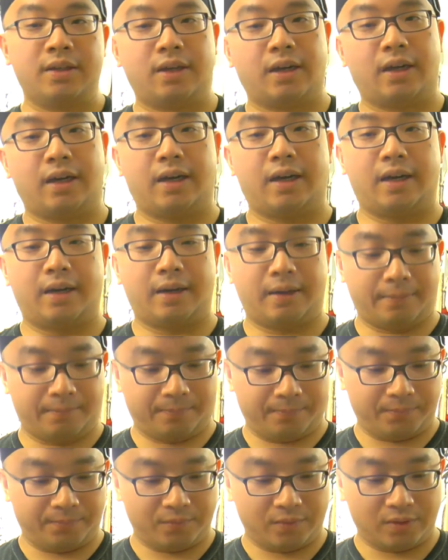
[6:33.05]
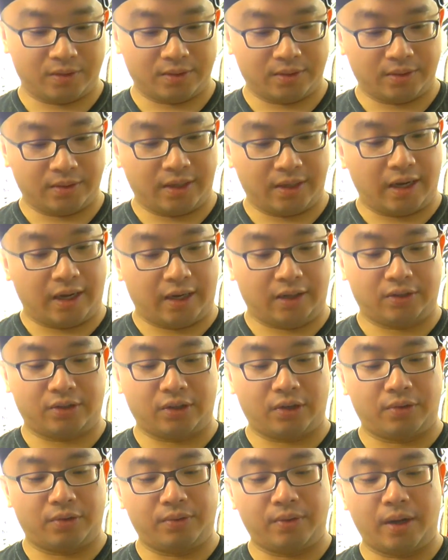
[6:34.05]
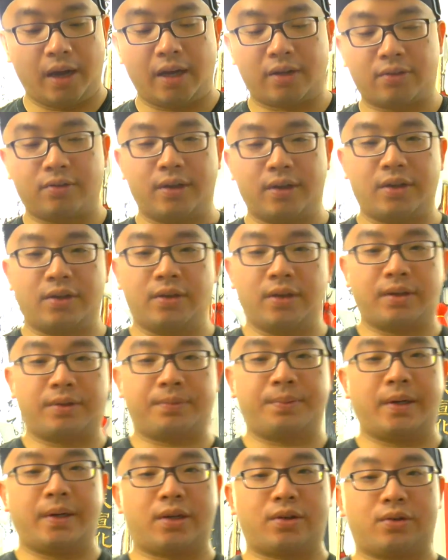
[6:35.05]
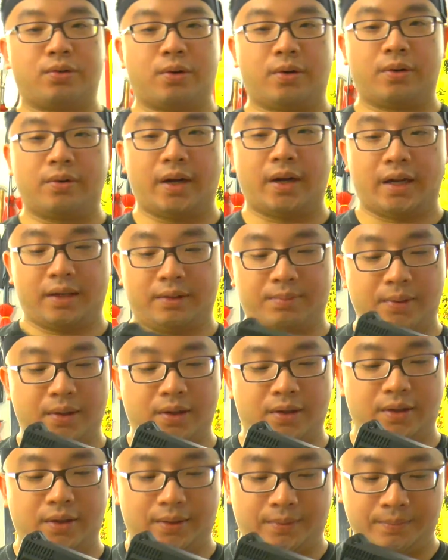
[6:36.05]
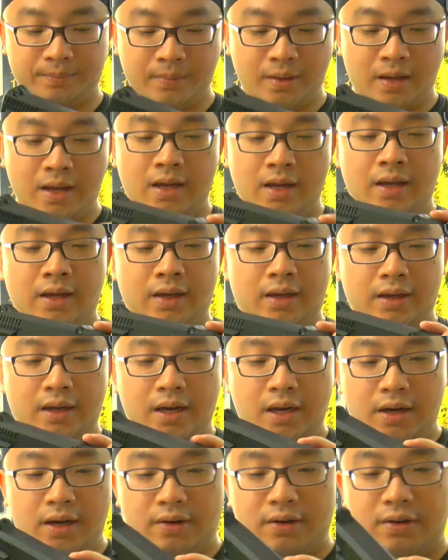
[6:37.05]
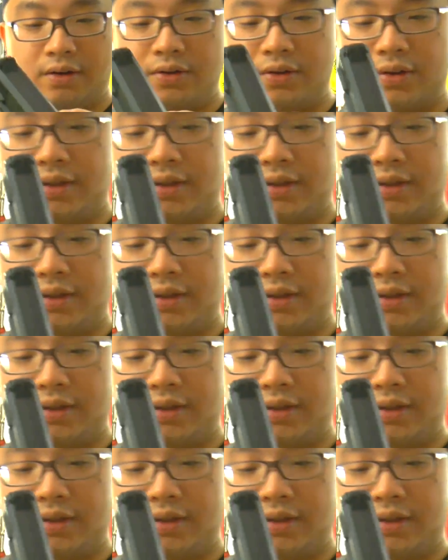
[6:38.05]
Yeah, so actually it's pretty cool and it's pretty good. Here you